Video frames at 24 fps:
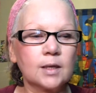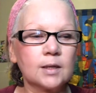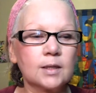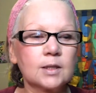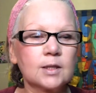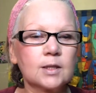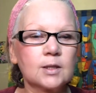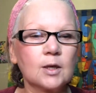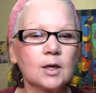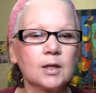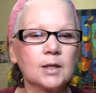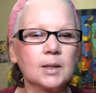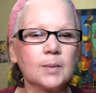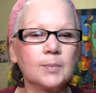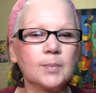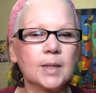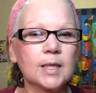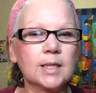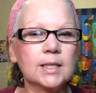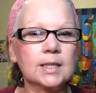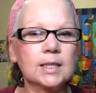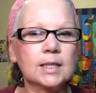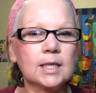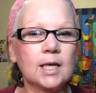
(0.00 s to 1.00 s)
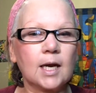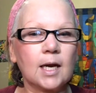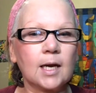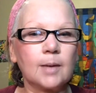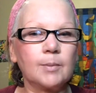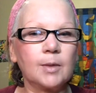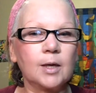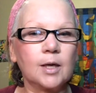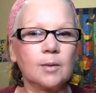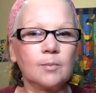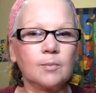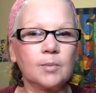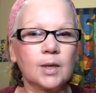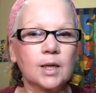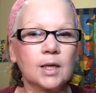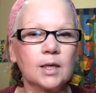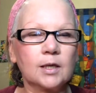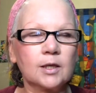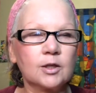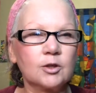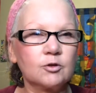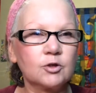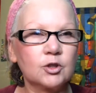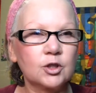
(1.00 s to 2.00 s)
It's not the best timing, but
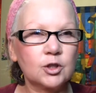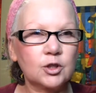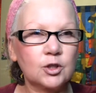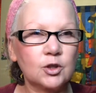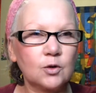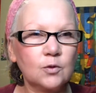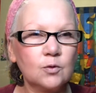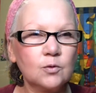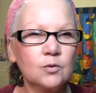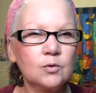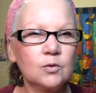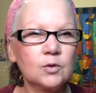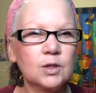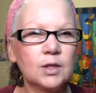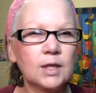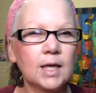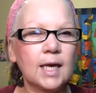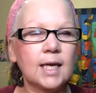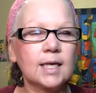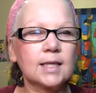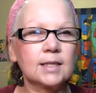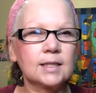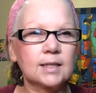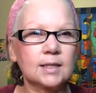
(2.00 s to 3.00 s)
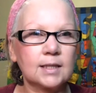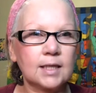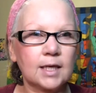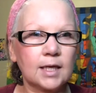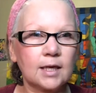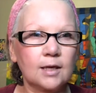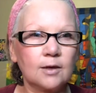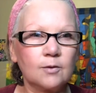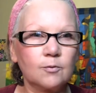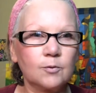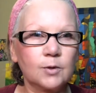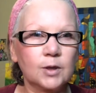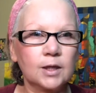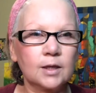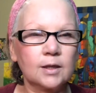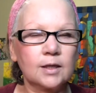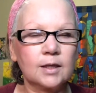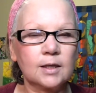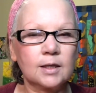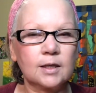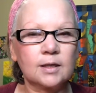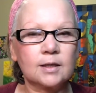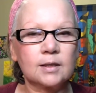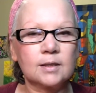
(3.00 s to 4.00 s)
you just don't hesitate when
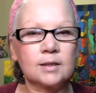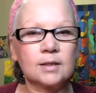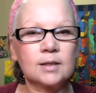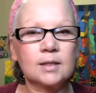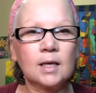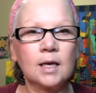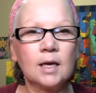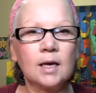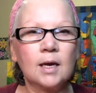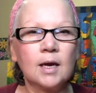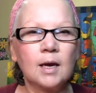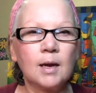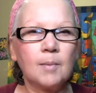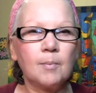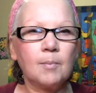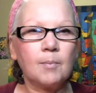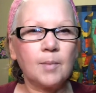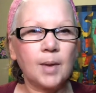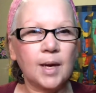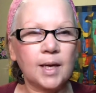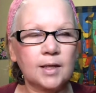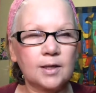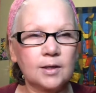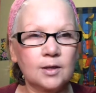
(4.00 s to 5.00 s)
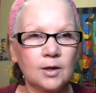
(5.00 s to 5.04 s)
things might